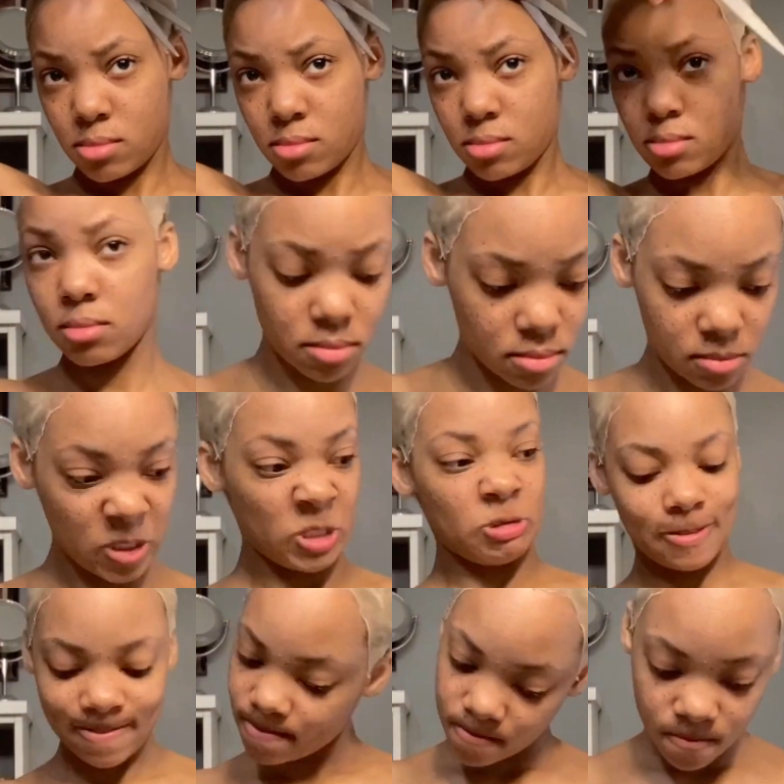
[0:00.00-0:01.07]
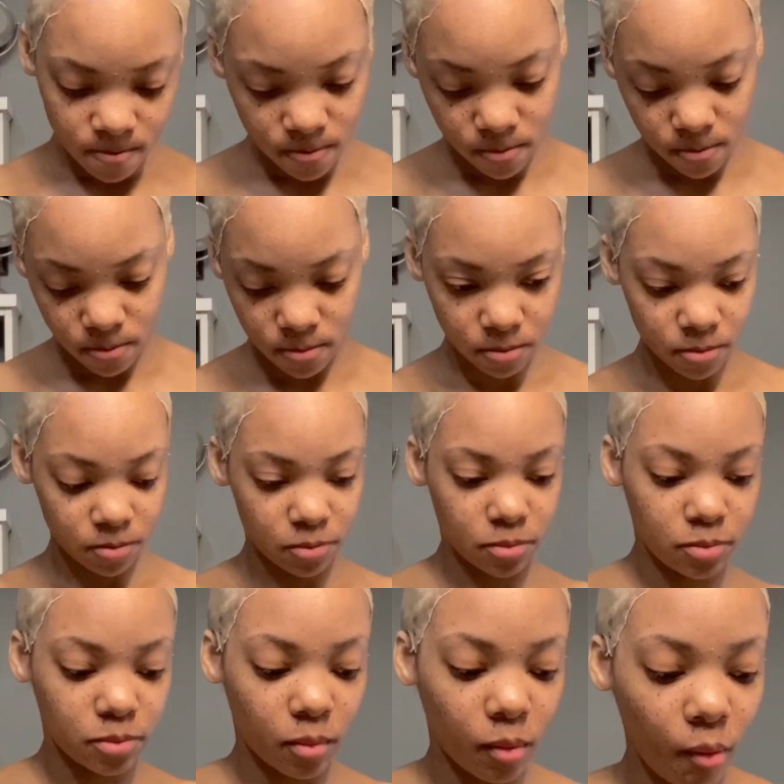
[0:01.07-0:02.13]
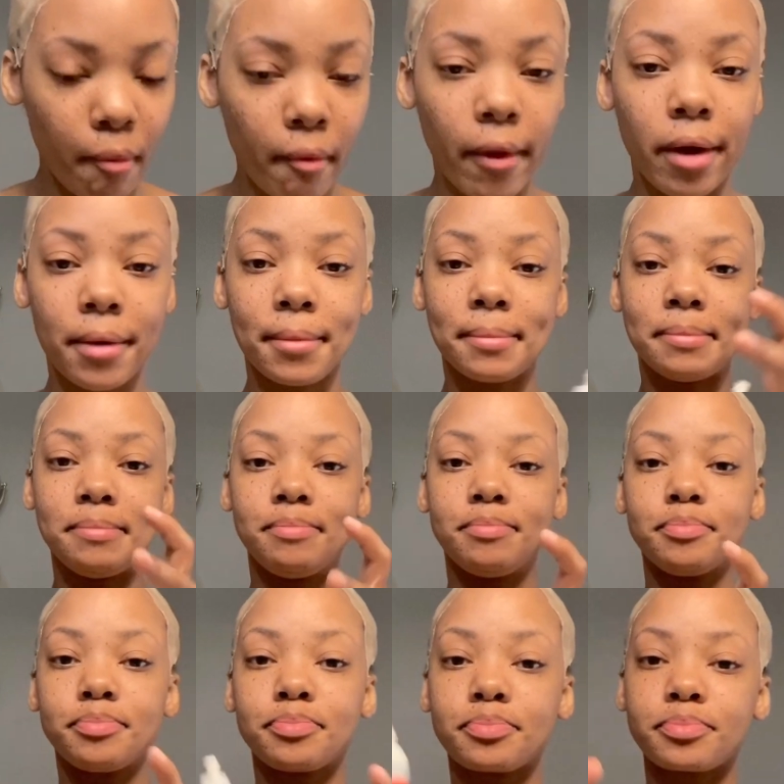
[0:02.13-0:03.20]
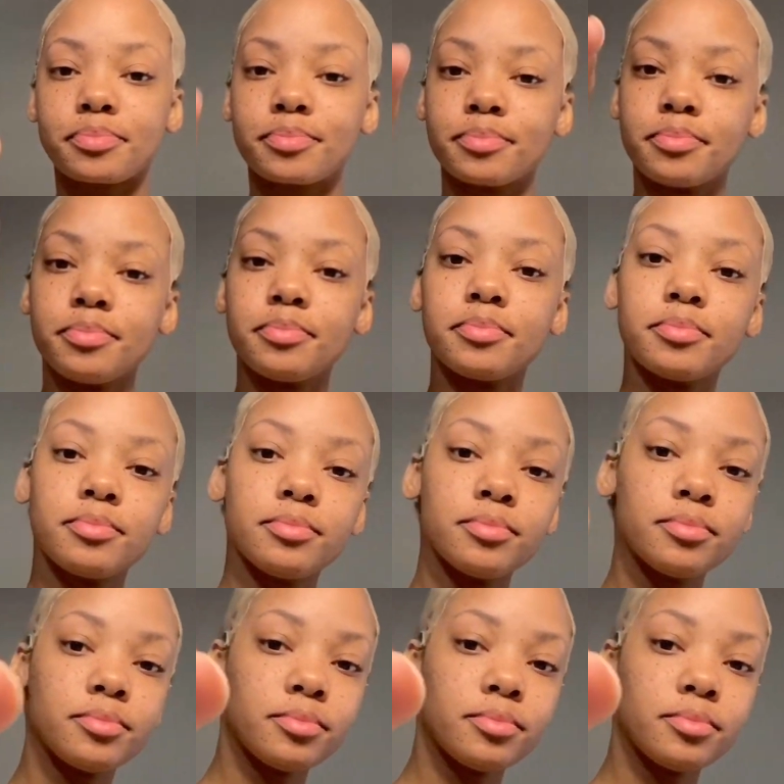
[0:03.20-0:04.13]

In this video I'll be installing a lace front with already pre-cut bangs.